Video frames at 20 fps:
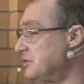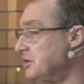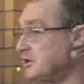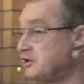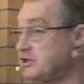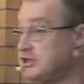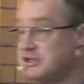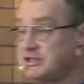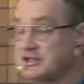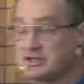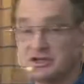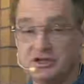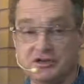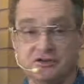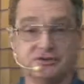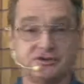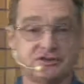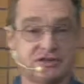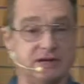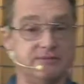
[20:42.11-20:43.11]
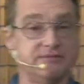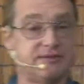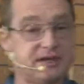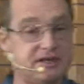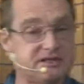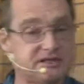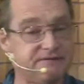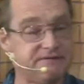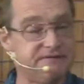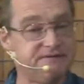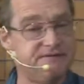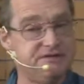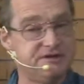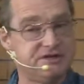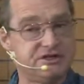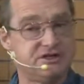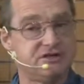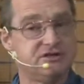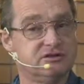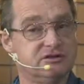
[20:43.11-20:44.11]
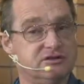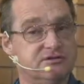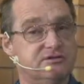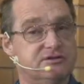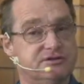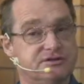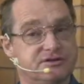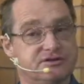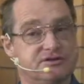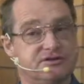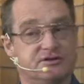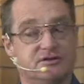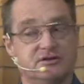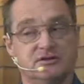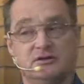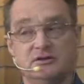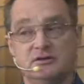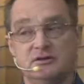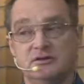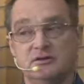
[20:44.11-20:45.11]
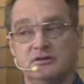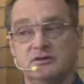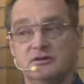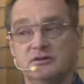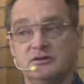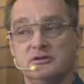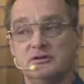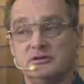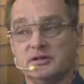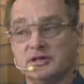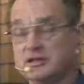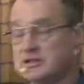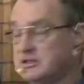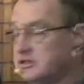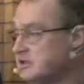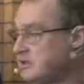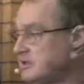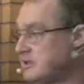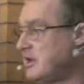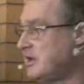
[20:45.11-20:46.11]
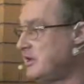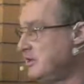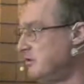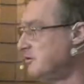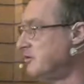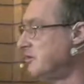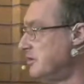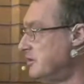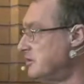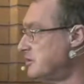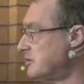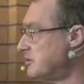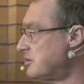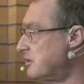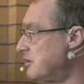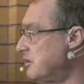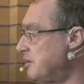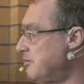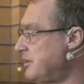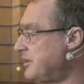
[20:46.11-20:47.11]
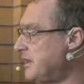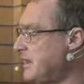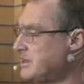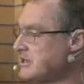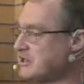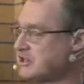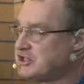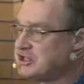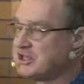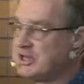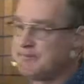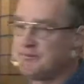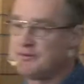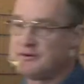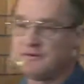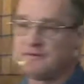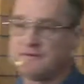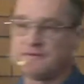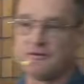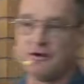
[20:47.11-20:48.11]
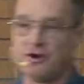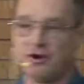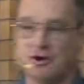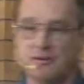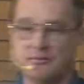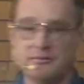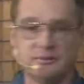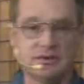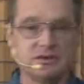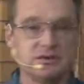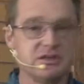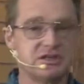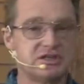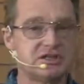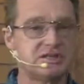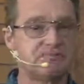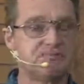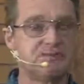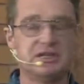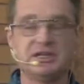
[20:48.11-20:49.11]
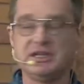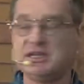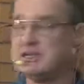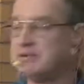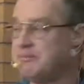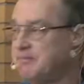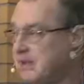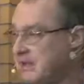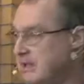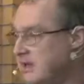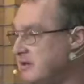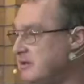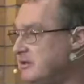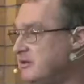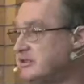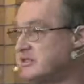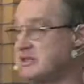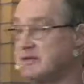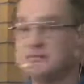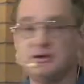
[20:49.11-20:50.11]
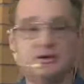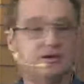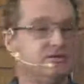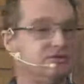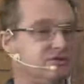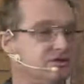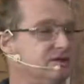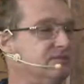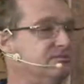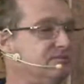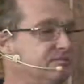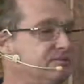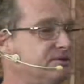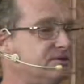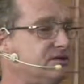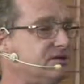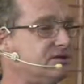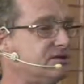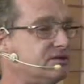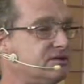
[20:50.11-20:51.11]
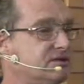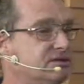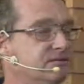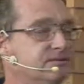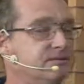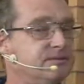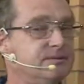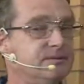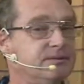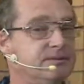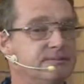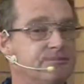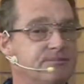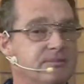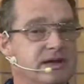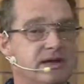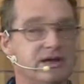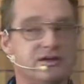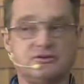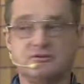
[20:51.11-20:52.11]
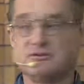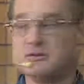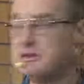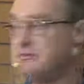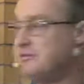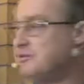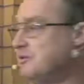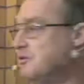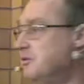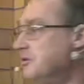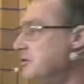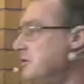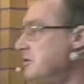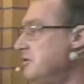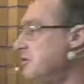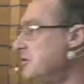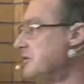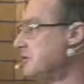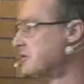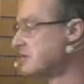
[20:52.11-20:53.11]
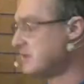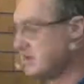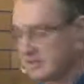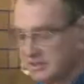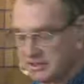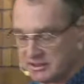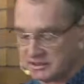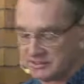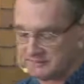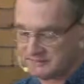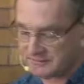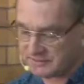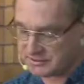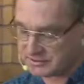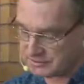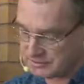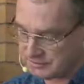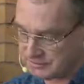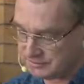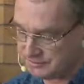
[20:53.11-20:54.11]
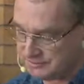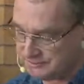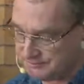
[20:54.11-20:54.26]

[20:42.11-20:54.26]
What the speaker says: Now, Jesus heals those. That's a physical illness. Jesus can heal those. But that's separate from speaking about someone who's demon-possessed. And it's really important that you understand that difference too.